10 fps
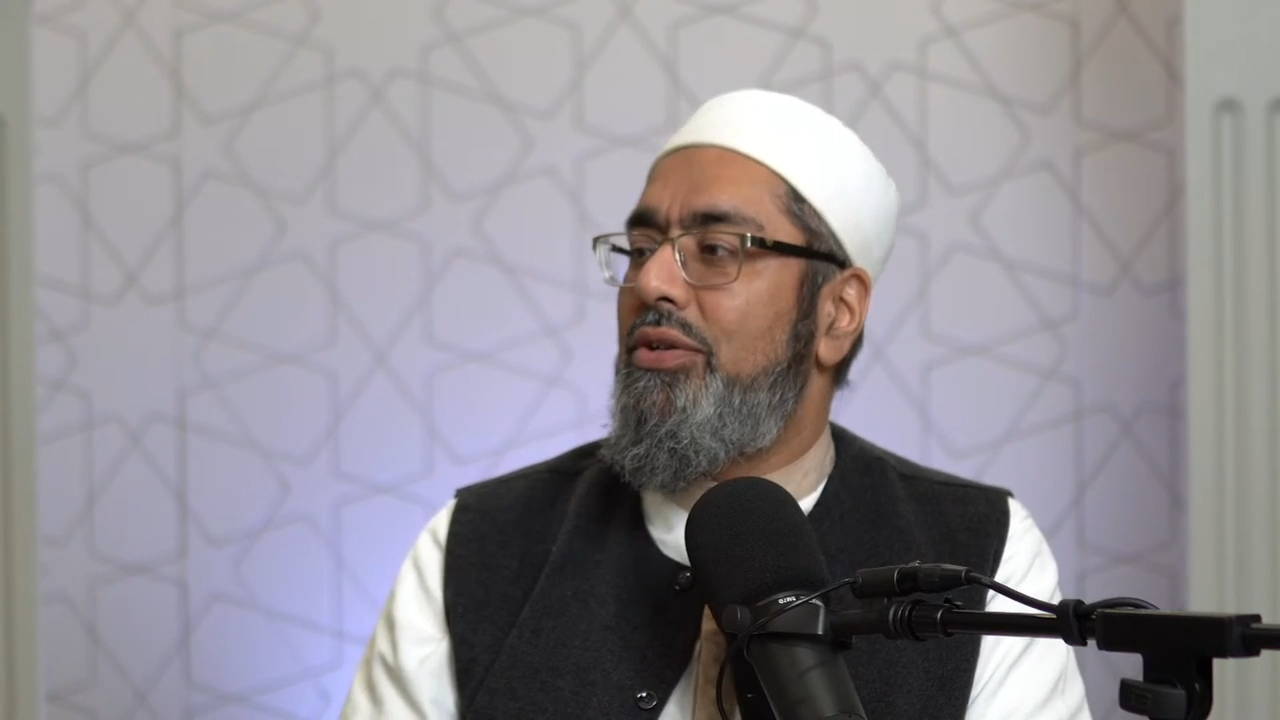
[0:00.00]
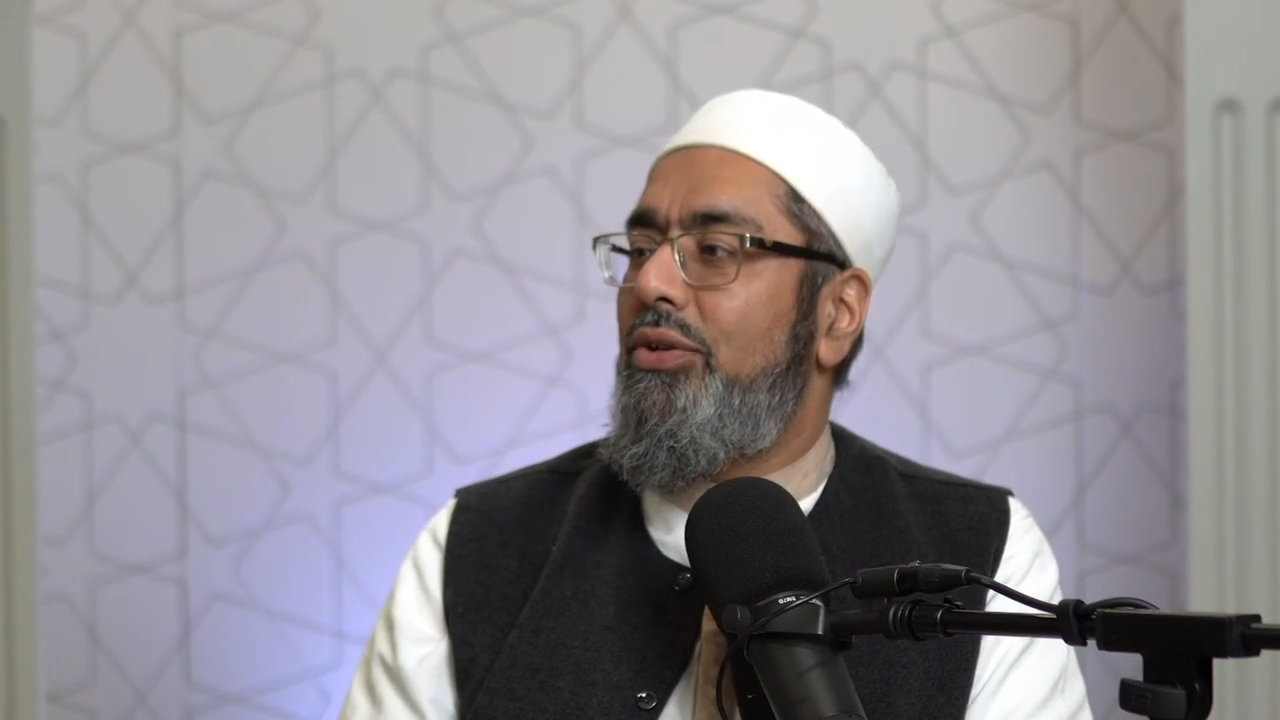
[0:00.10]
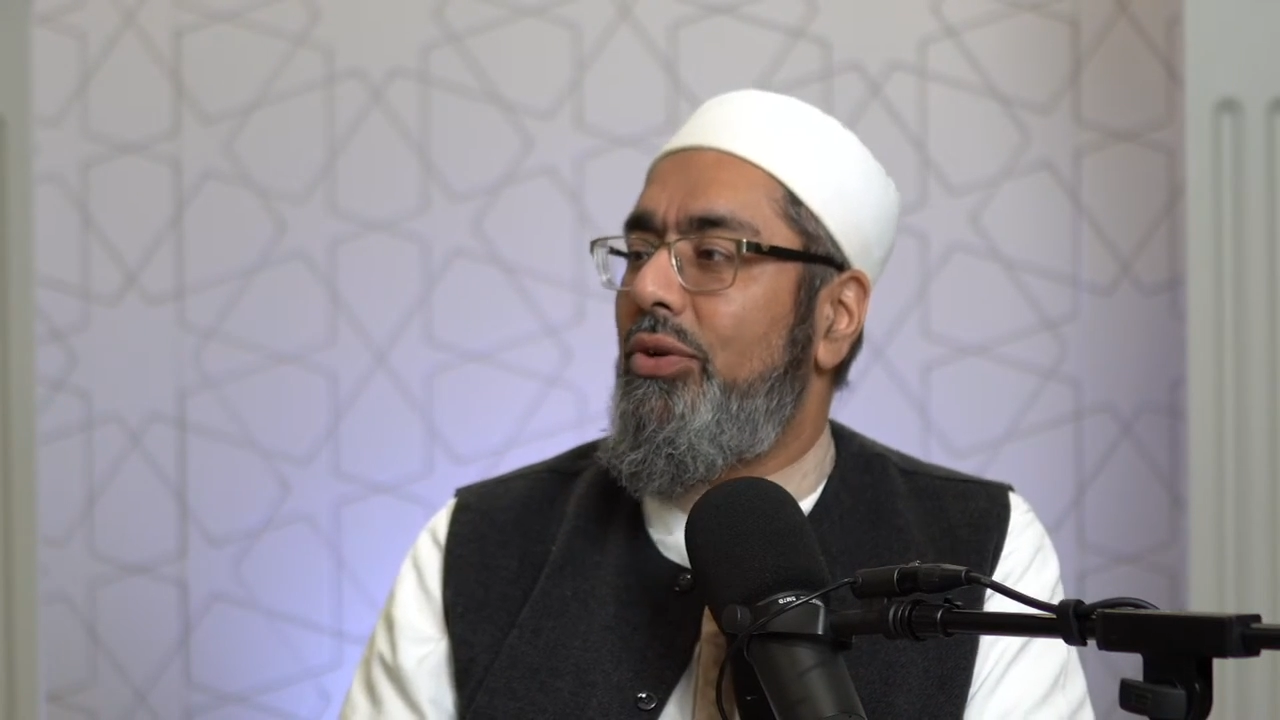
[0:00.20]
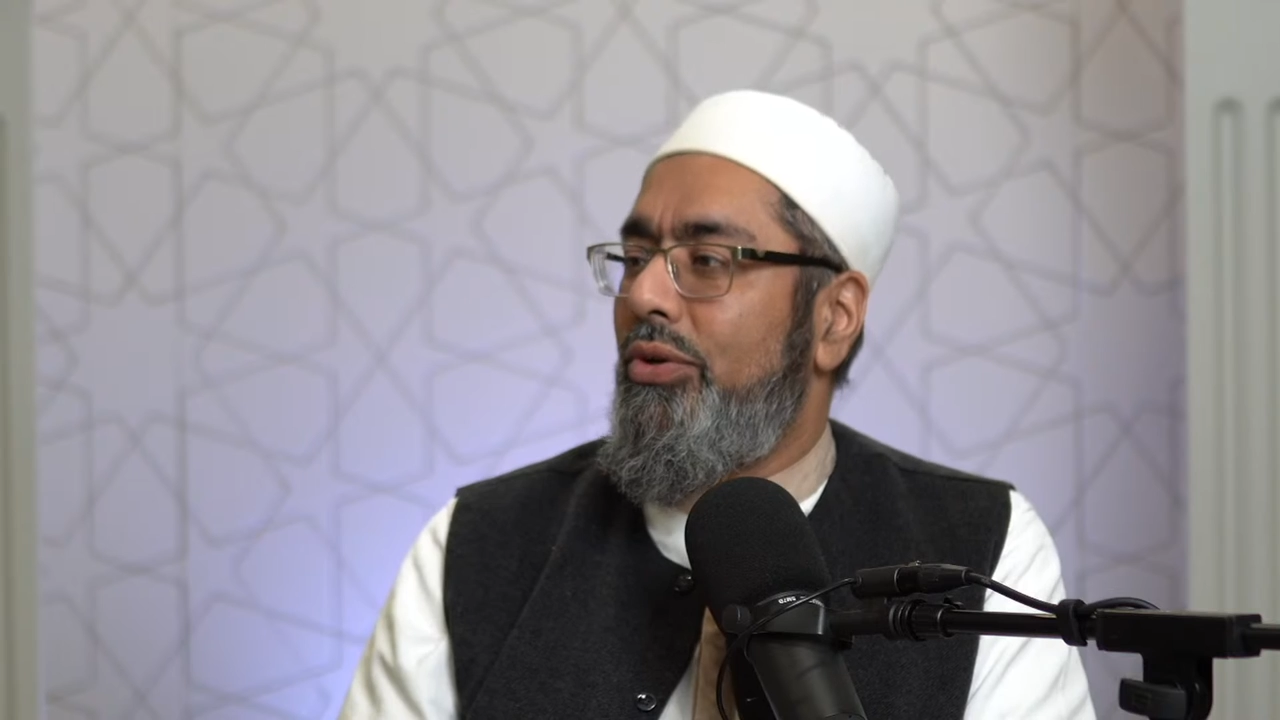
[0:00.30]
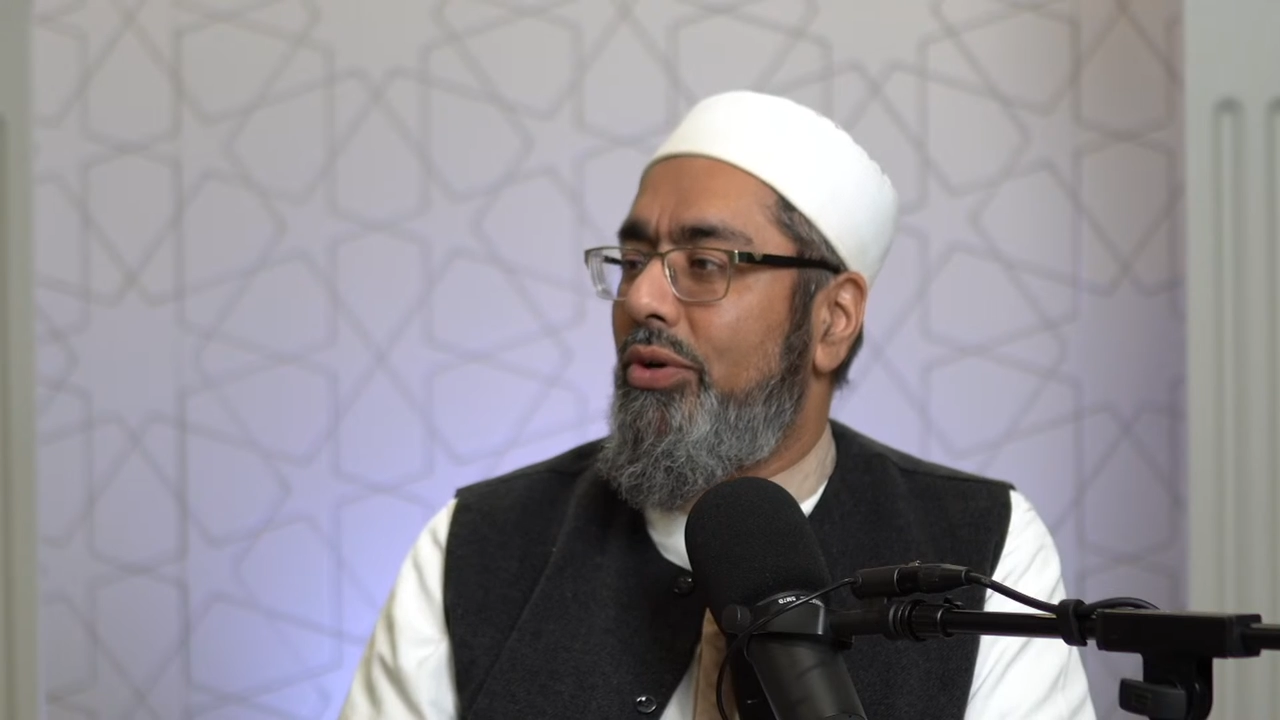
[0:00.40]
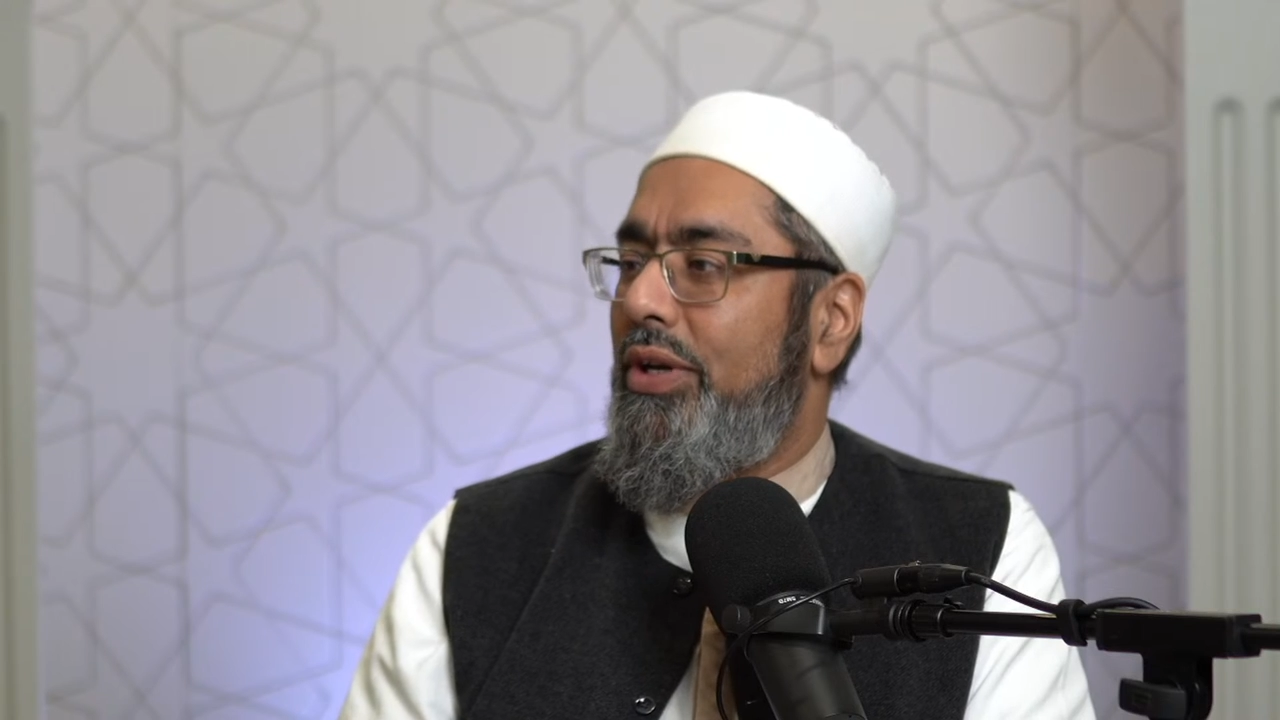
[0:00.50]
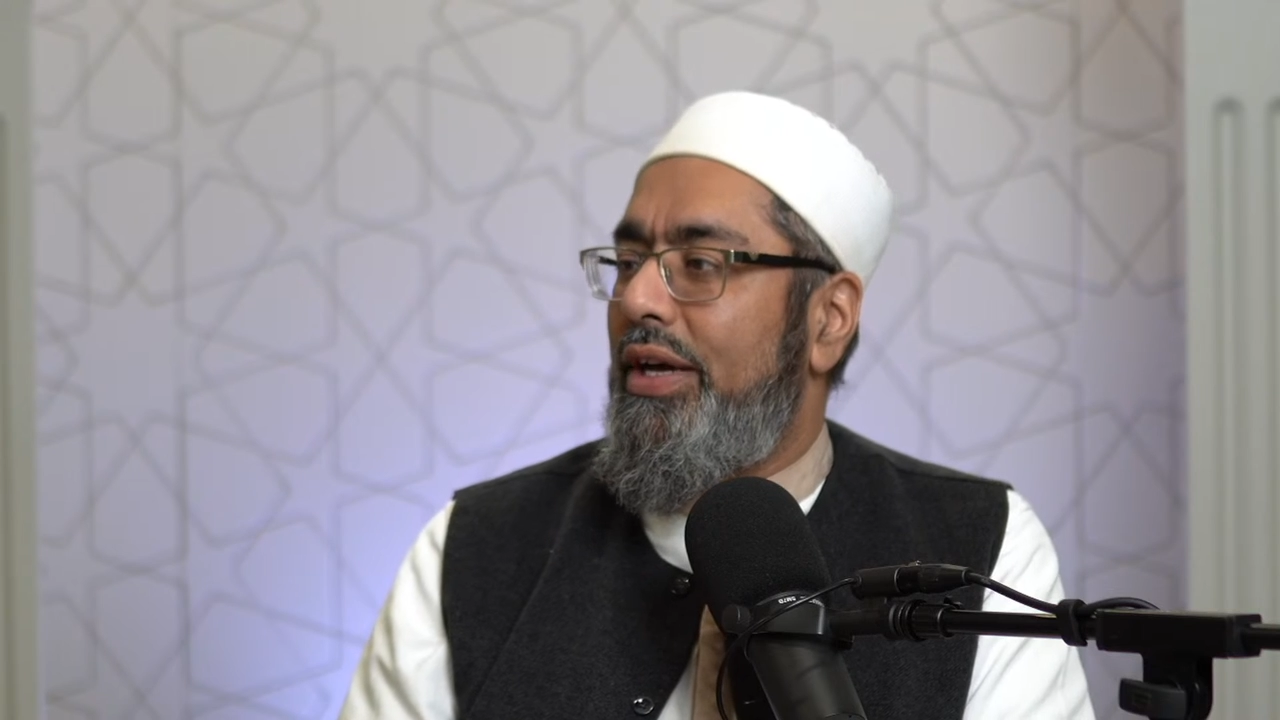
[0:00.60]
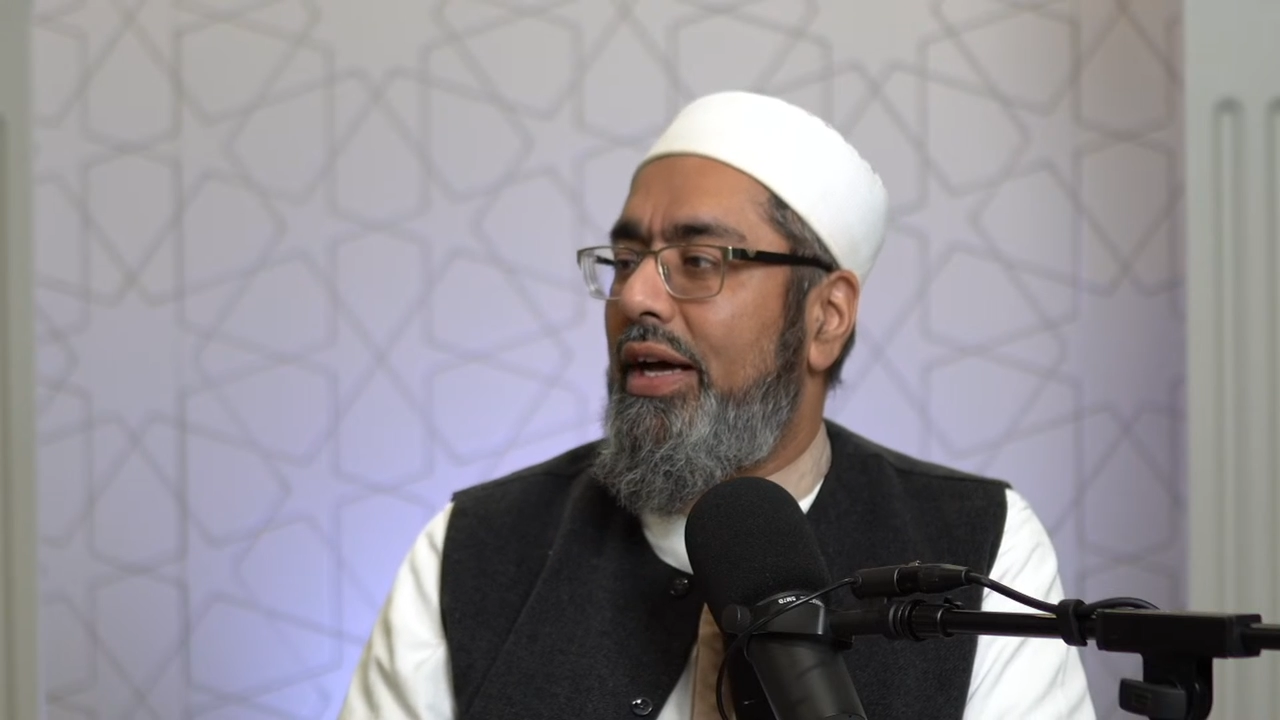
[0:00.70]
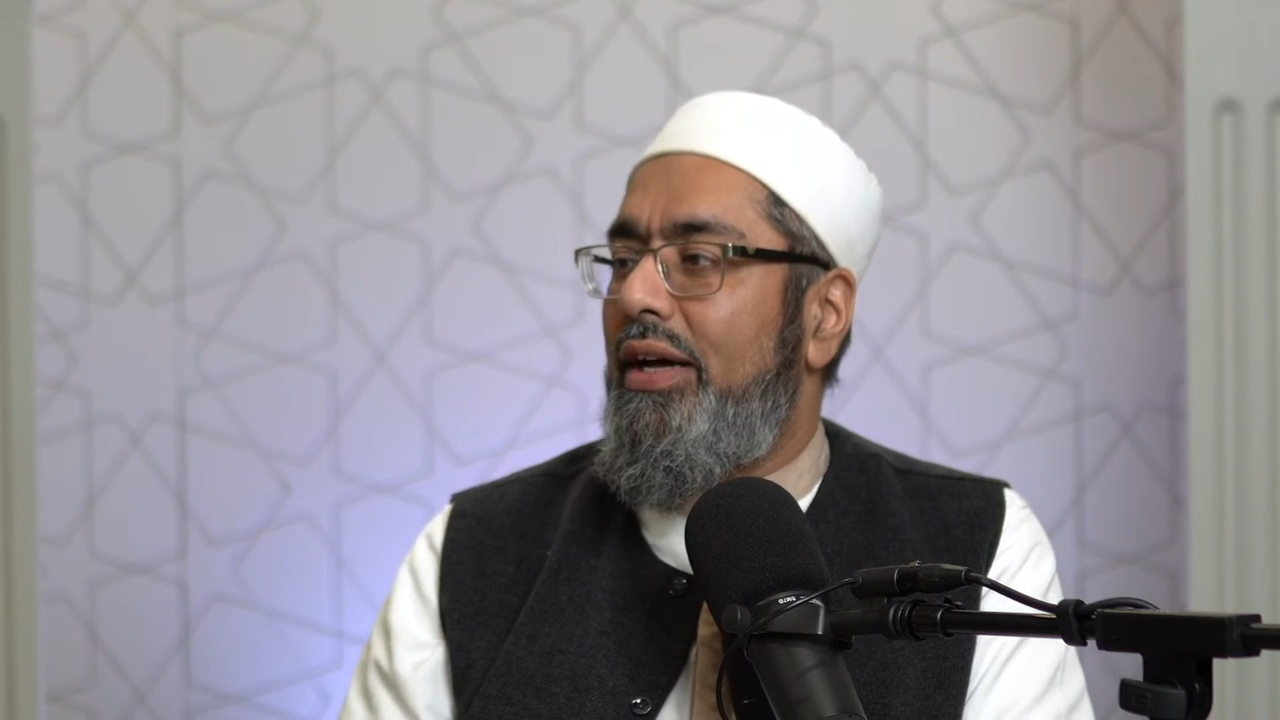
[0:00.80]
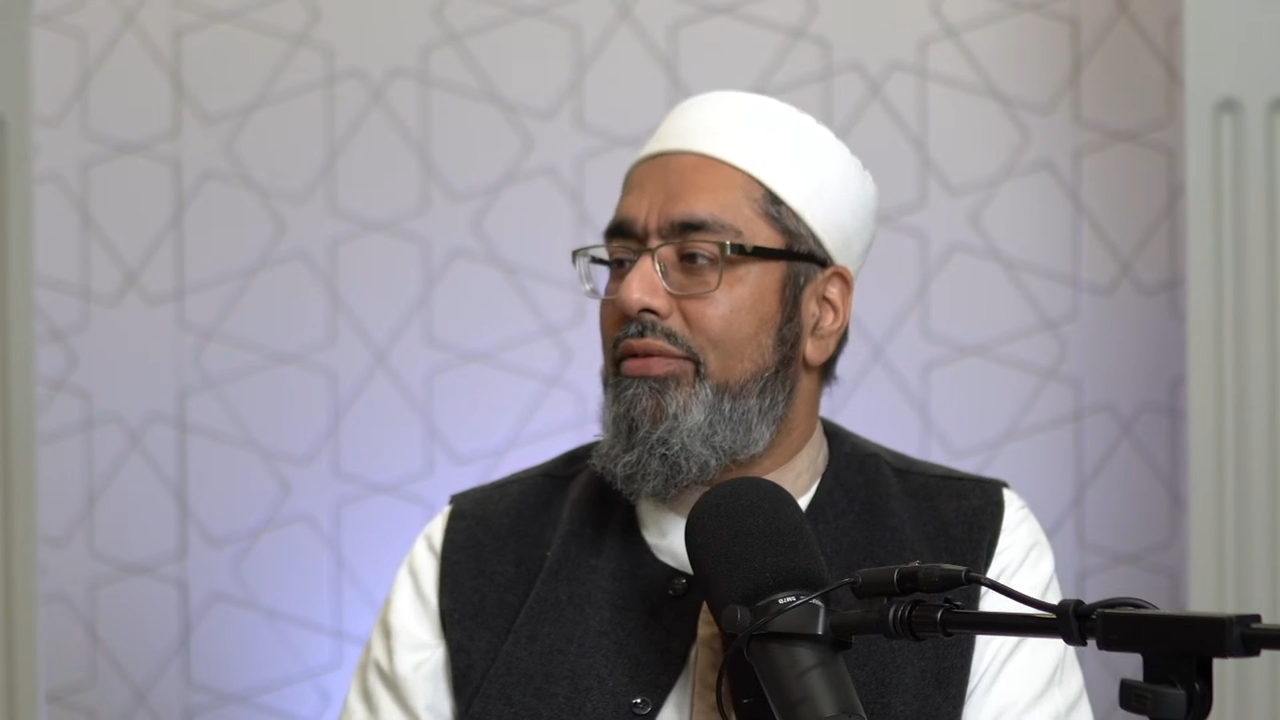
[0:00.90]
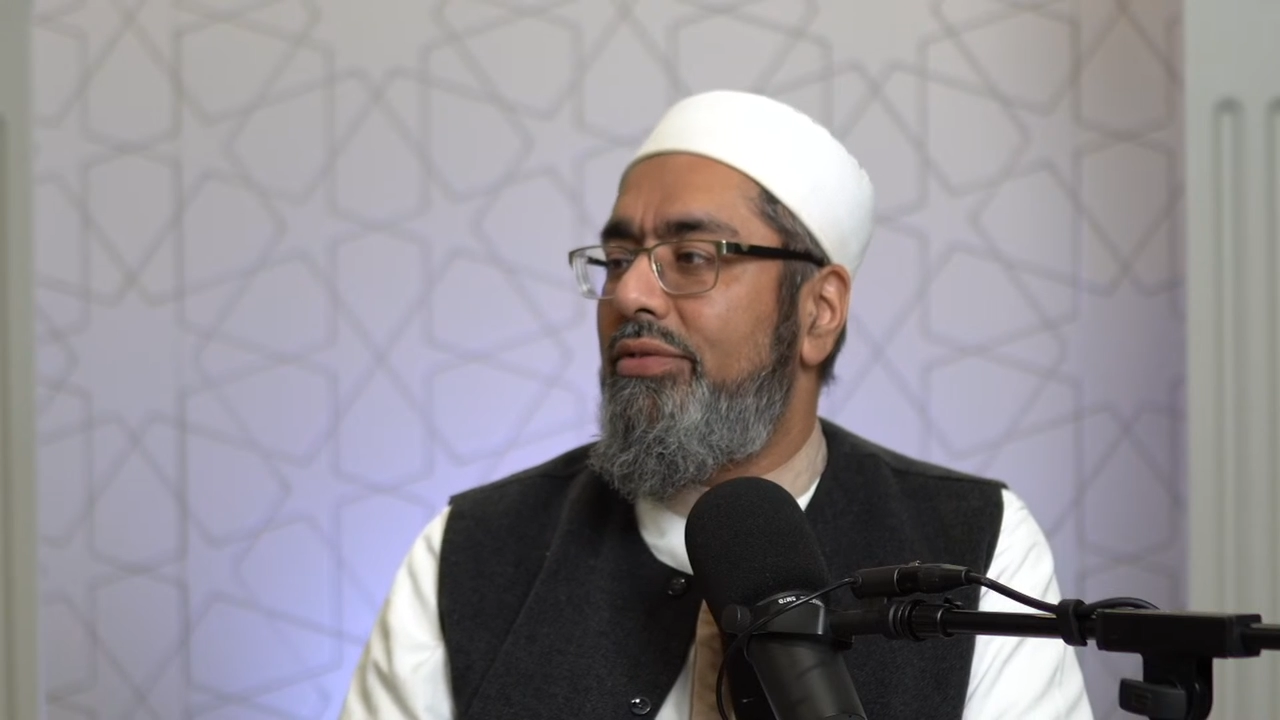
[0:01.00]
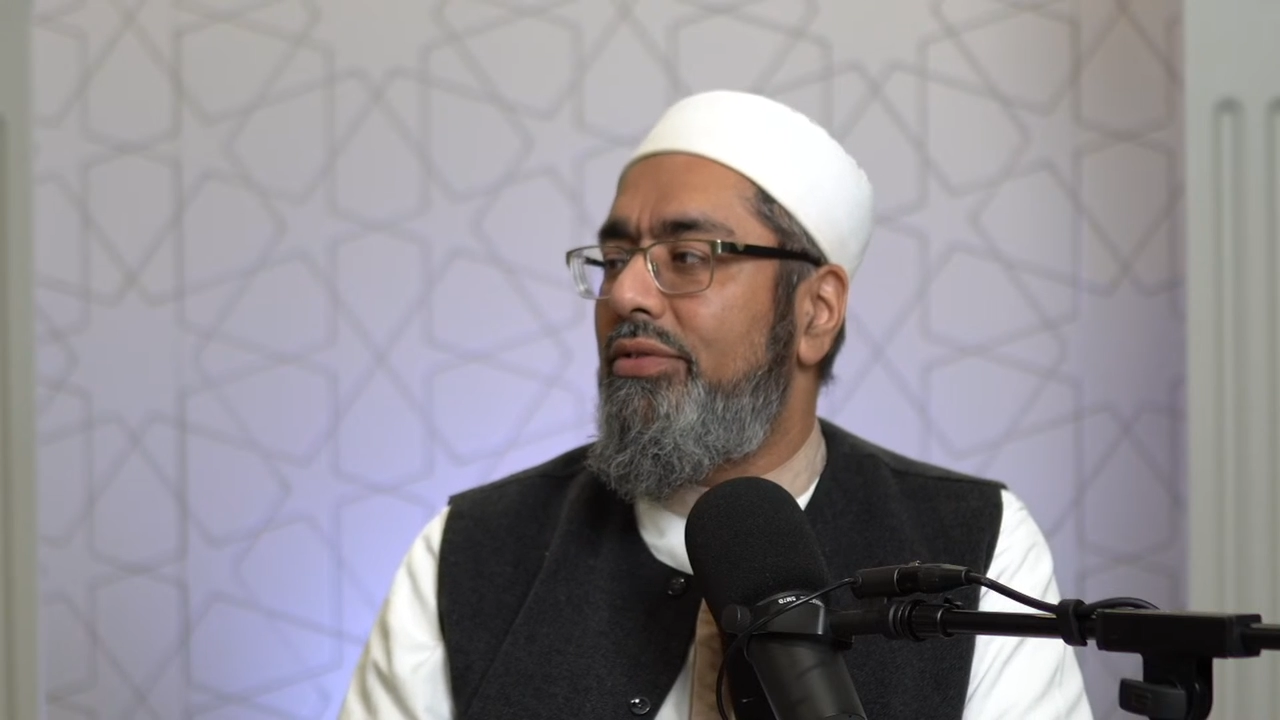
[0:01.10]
you're going to have...